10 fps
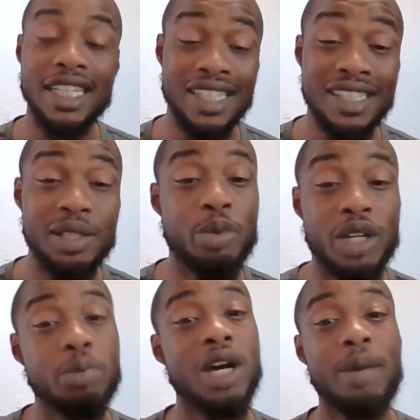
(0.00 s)
is a
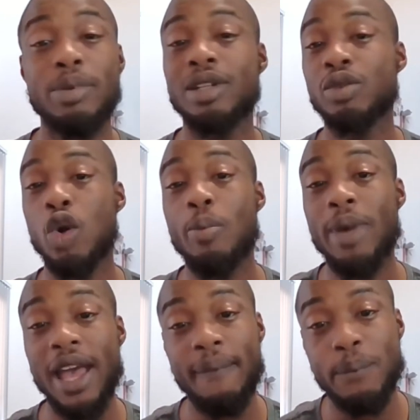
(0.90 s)
pretty popular
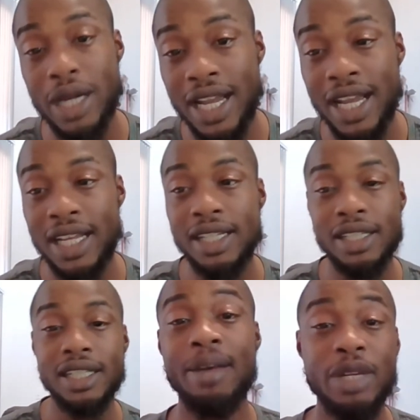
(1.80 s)
throwback brand
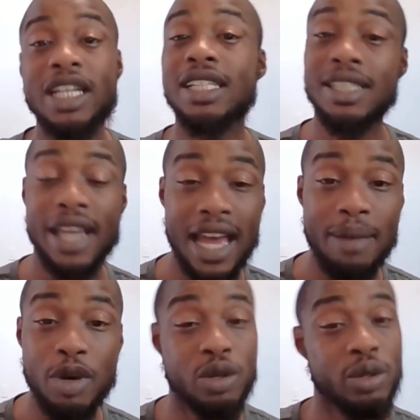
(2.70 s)
and because
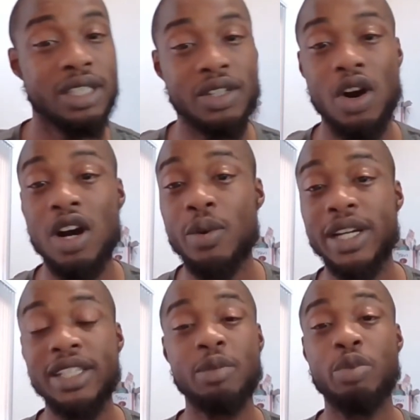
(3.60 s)
camo is
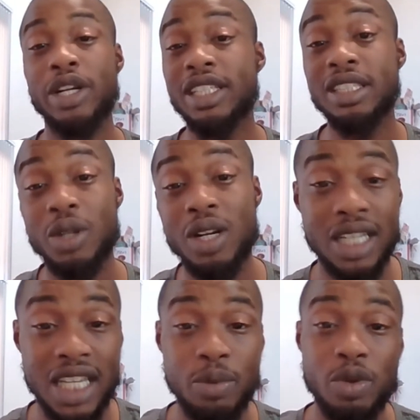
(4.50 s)
always a pretty strong
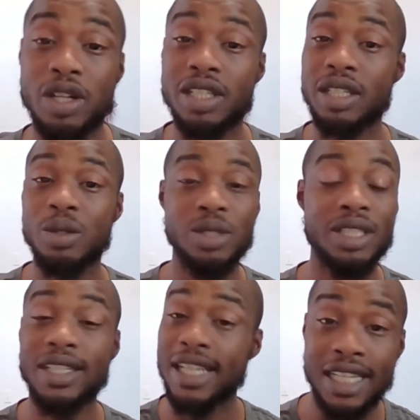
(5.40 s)
keyword to use
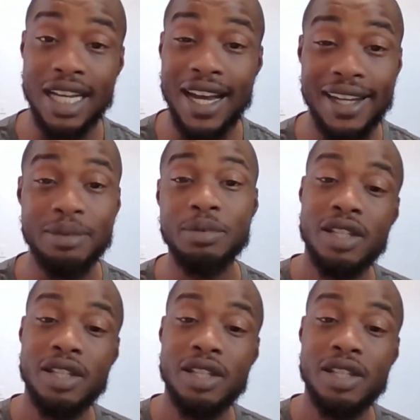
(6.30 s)
in any item.